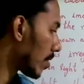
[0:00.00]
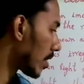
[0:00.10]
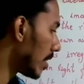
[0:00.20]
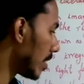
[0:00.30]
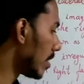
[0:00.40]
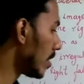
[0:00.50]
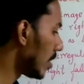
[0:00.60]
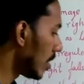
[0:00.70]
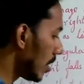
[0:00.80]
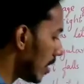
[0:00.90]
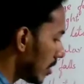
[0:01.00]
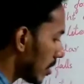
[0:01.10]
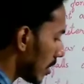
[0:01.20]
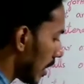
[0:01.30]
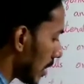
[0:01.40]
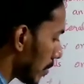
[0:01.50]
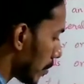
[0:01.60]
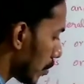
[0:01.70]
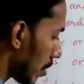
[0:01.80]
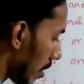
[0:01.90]
Okay, it is a
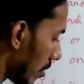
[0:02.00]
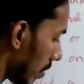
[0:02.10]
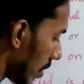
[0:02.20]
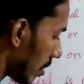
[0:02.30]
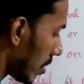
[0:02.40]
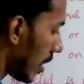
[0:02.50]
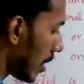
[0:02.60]
smooth surface.